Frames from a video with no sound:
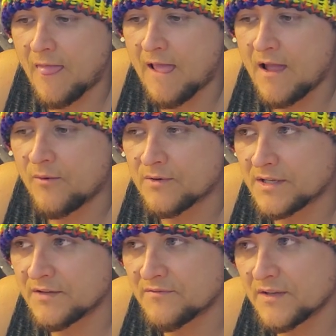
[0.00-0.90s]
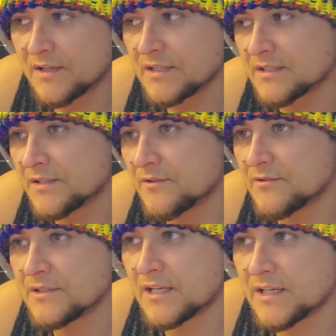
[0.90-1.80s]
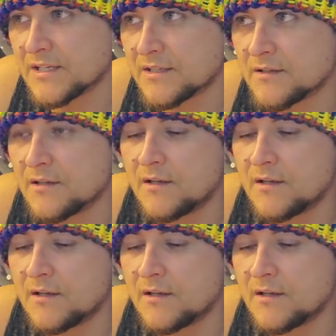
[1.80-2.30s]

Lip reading: I want to get feelings and understanding,